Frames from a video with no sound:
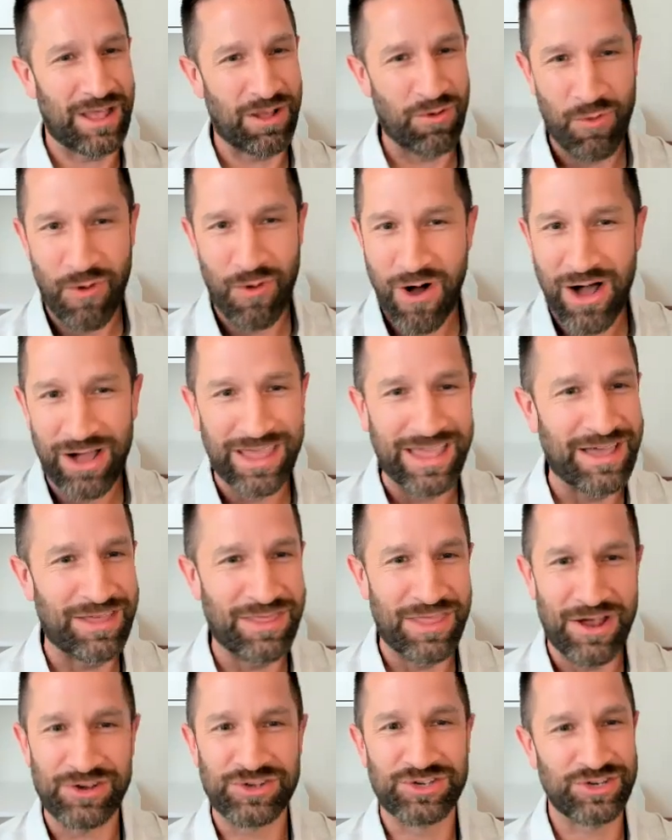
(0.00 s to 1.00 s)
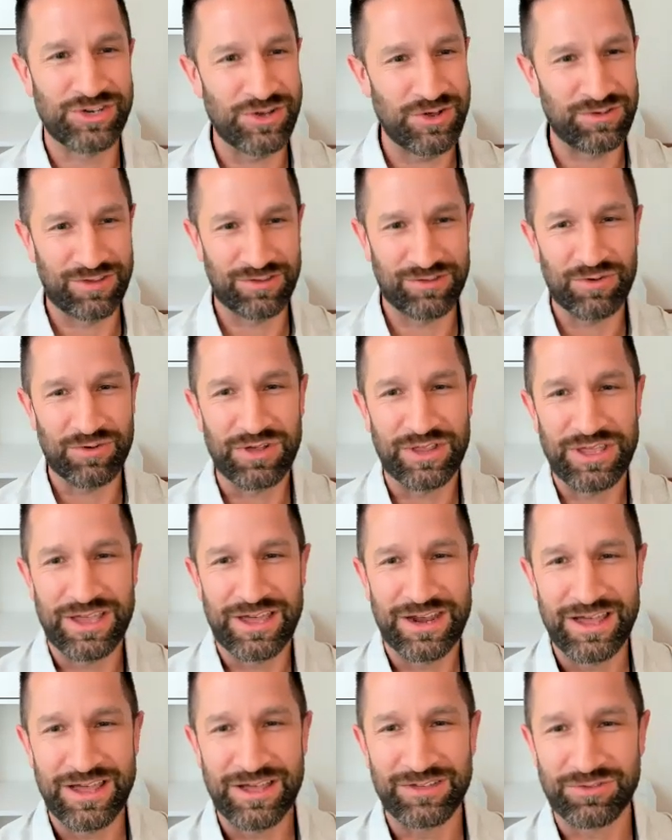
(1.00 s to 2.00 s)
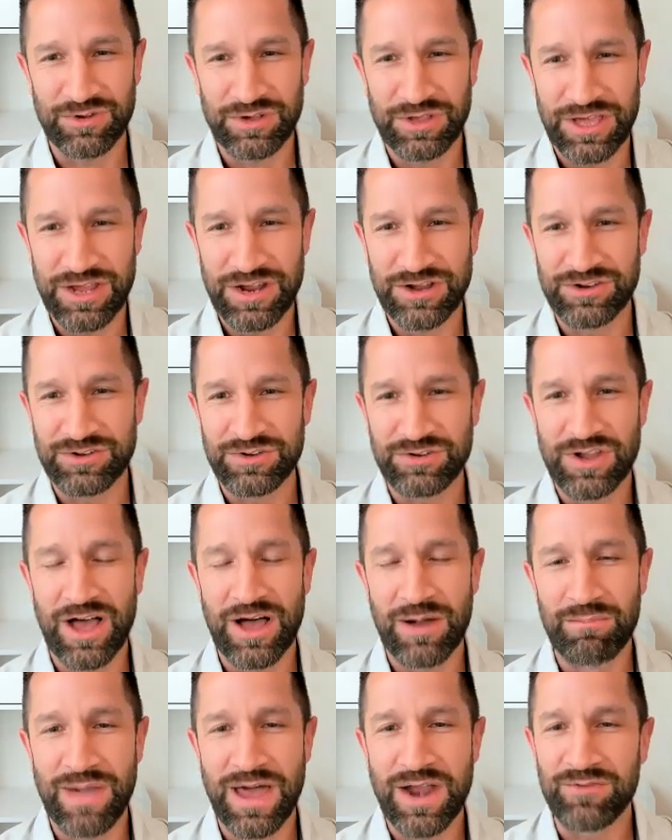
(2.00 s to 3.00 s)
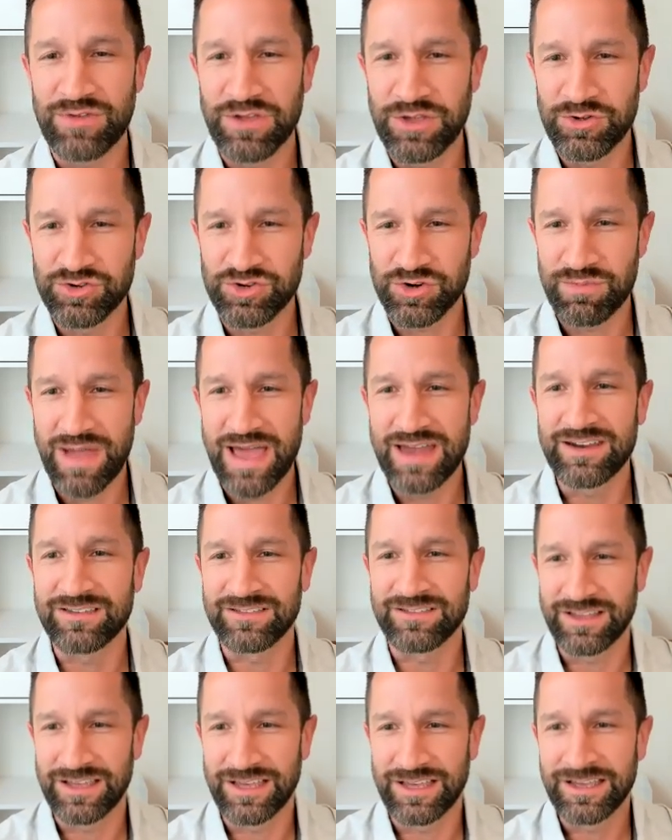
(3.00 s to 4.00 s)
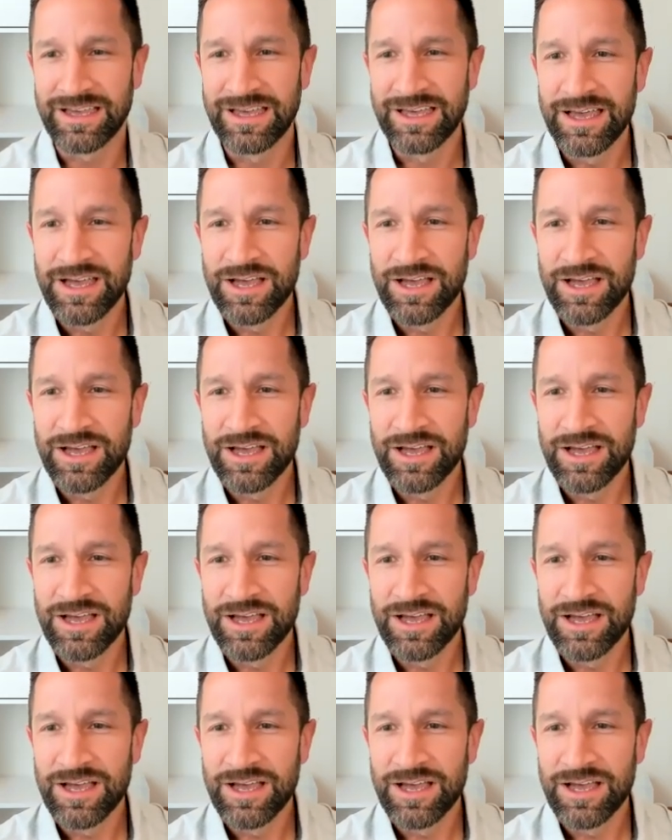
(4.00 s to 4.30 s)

like walking in their shoes, it's really gonna benefit you tremendously.